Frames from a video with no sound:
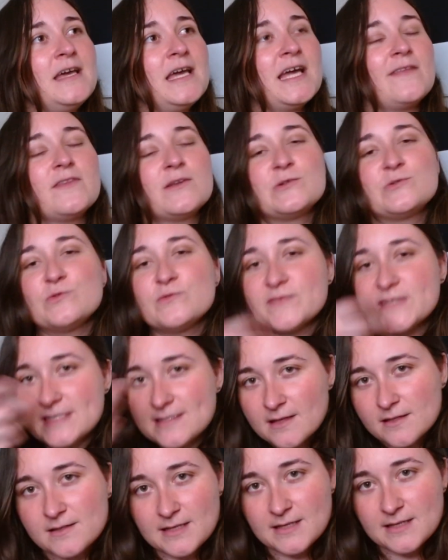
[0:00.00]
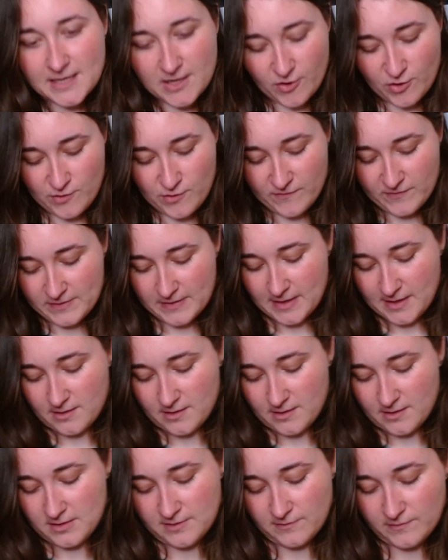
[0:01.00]
And then all of a sudden I get over that
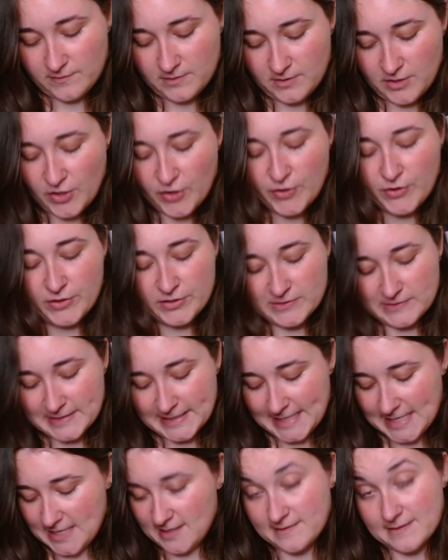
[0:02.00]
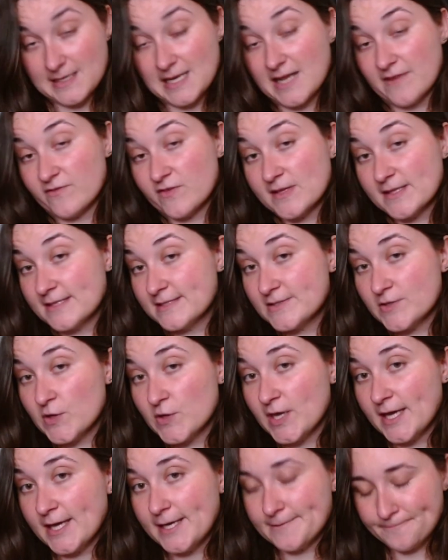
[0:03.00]
kind of hurdle again, and then everything's
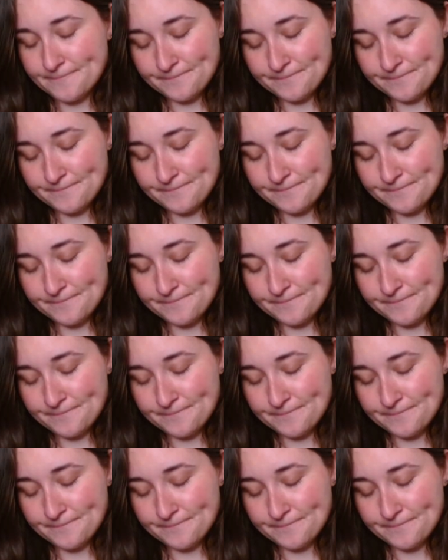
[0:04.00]
okay.